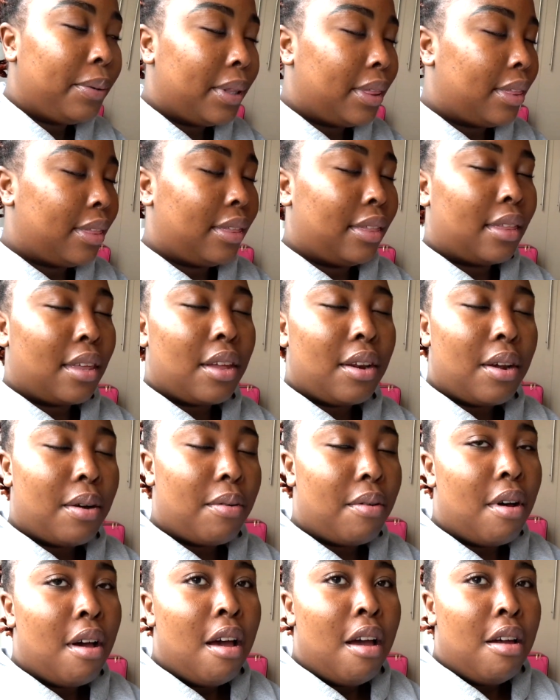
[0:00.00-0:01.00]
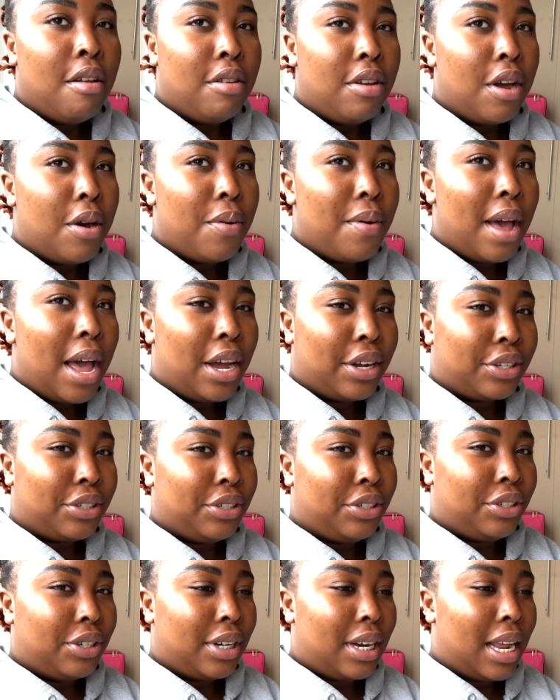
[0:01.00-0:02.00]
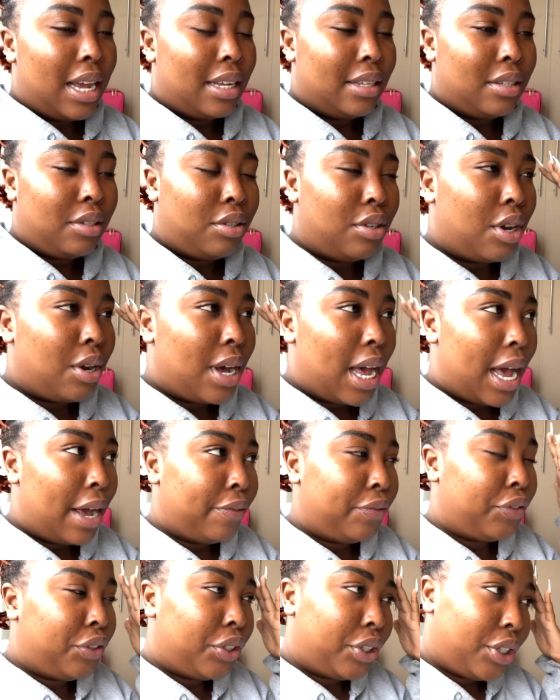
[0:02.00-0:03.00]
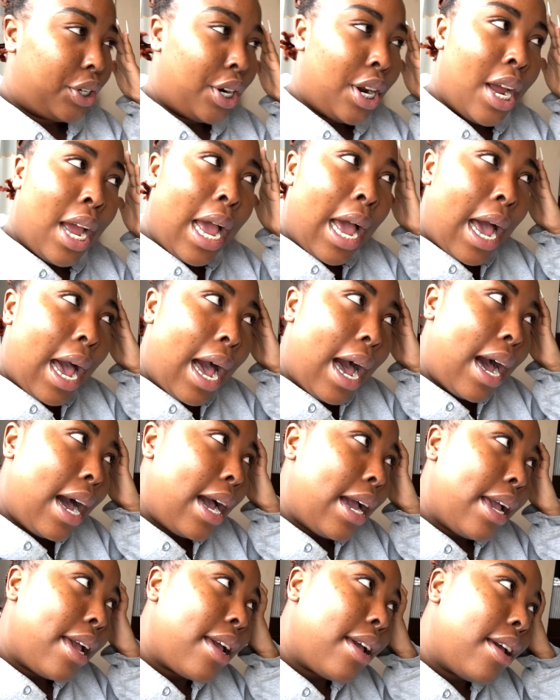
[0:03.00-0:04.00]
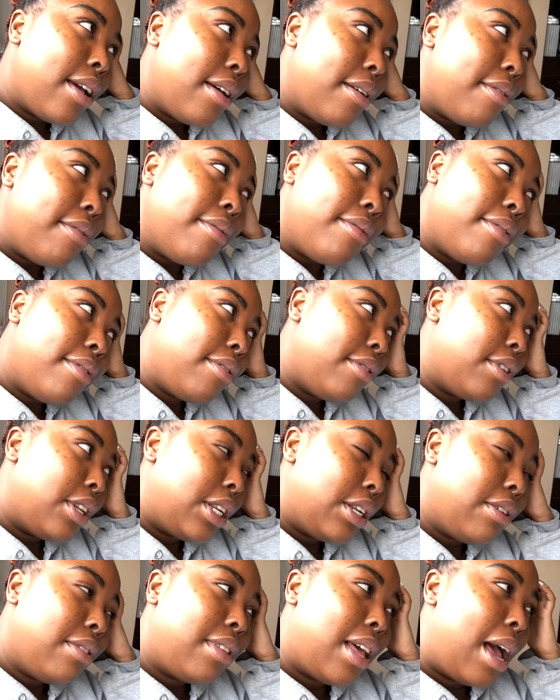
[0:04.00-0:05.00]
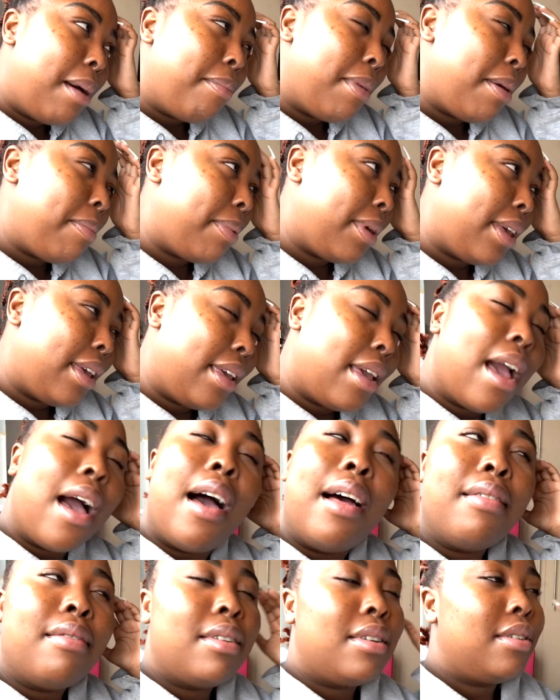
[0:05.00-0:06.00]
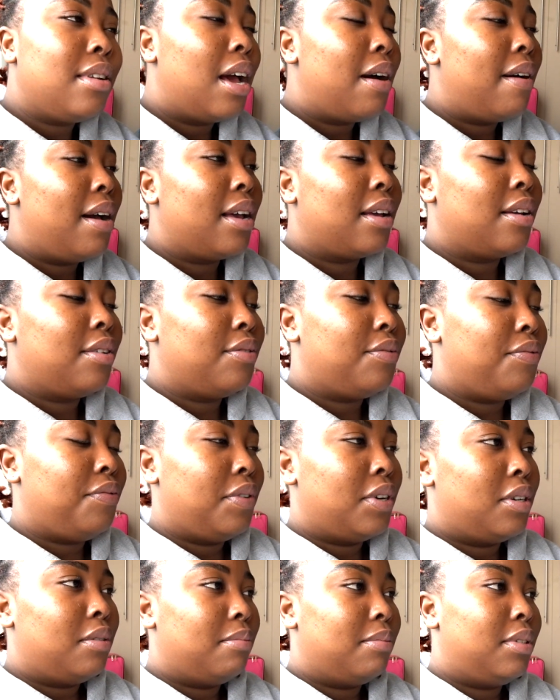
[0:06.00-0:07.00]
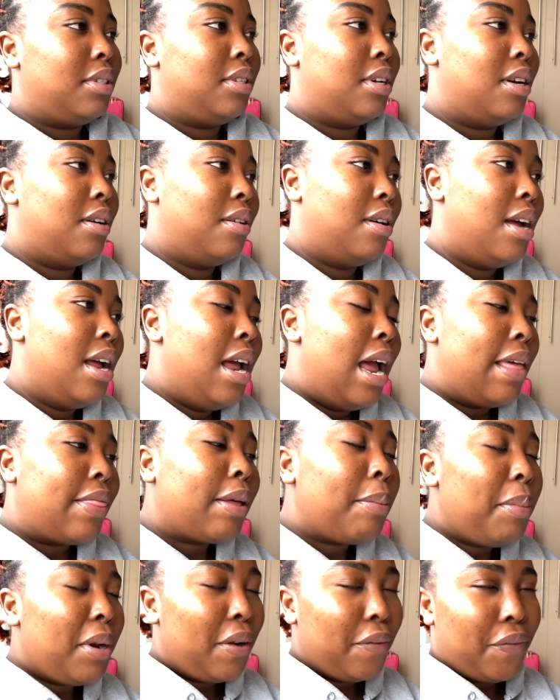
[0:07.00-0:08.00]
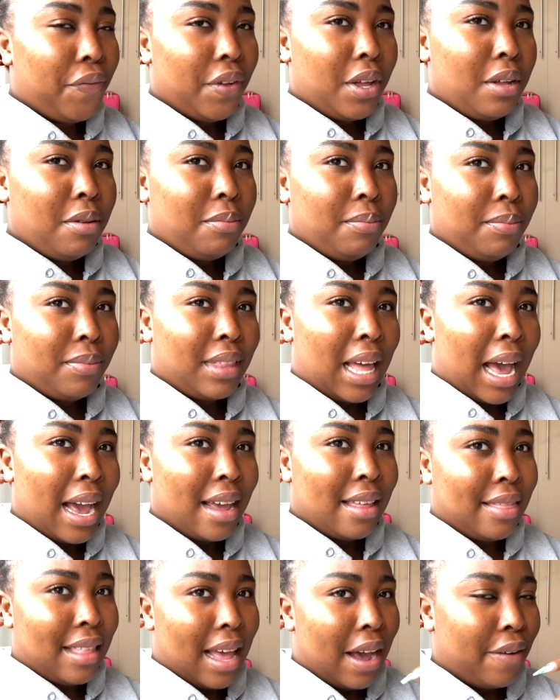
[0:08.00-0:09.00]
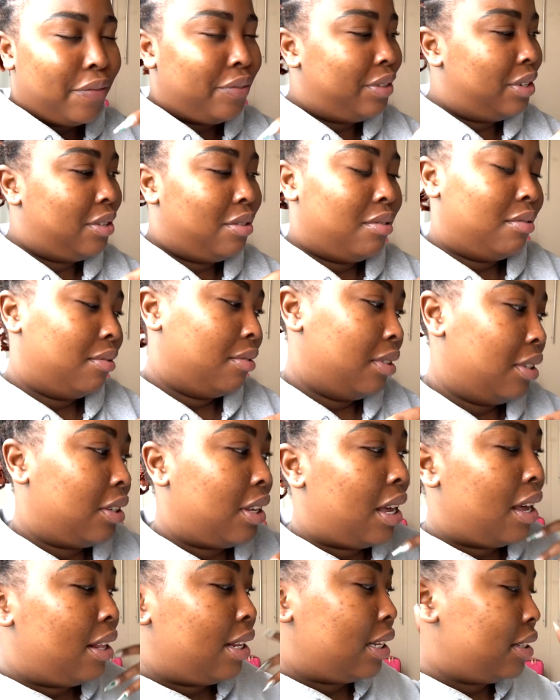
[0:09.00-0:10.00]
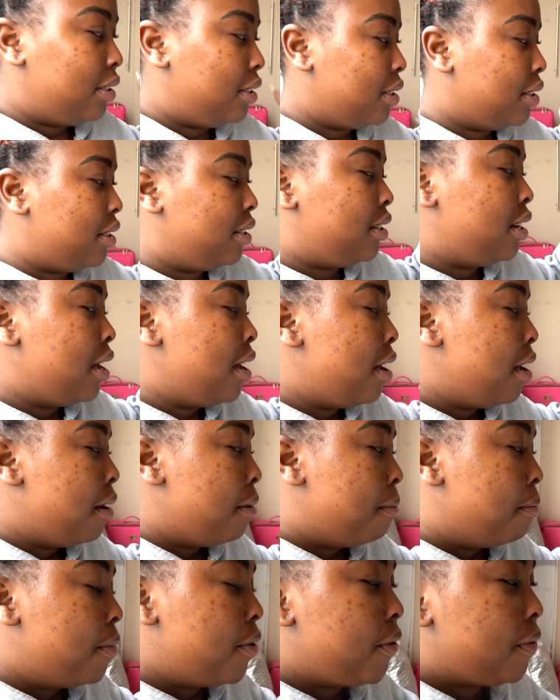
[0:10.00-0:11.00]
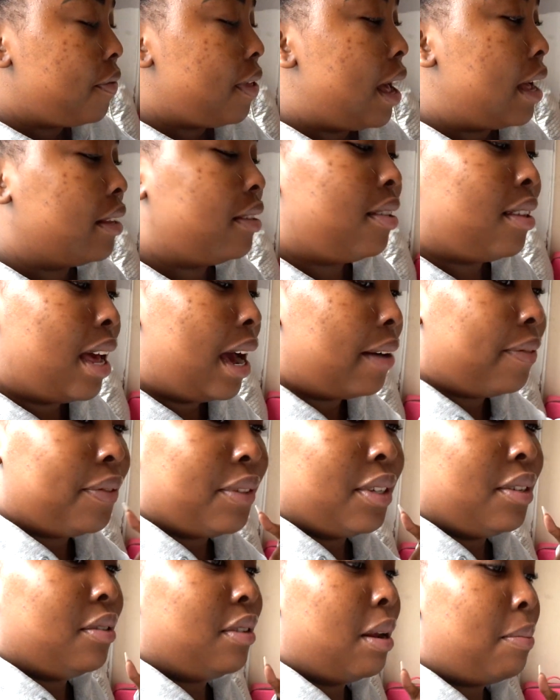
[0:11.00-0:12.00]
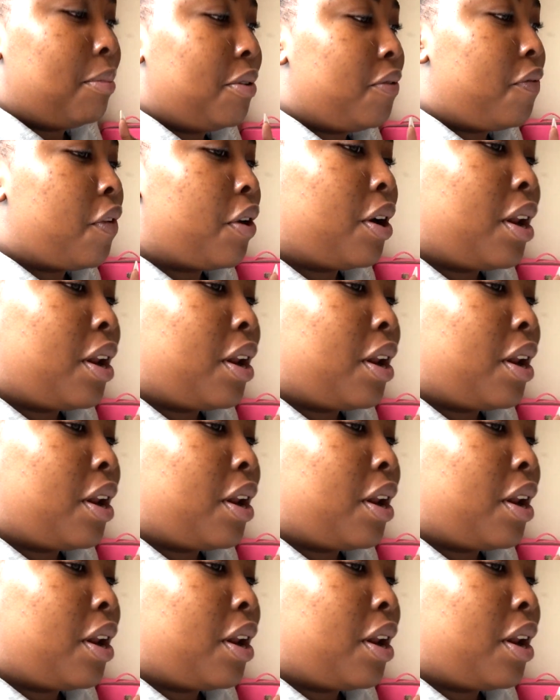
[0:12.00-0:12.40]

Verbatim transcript: with, you know, no extraness. So after I do that, maybe, yeah, and then now I can film. So I think I'm gonna film that in the afternoon. Okay, let's just move that to the afternoon. I'm not even